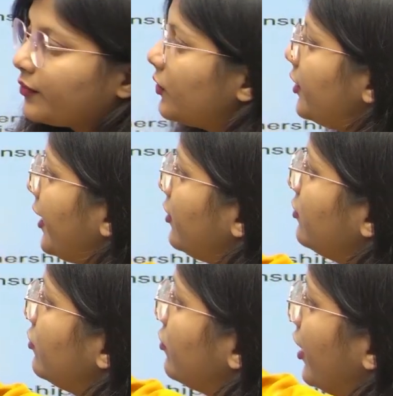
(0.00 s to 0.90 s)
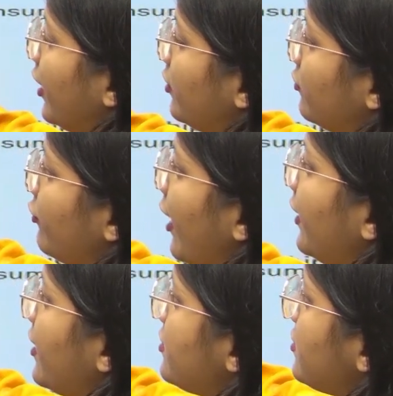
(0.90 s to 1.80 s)
Then in
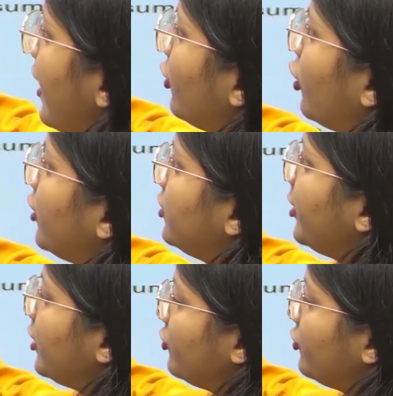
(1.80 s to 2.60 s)
finance, algorithmic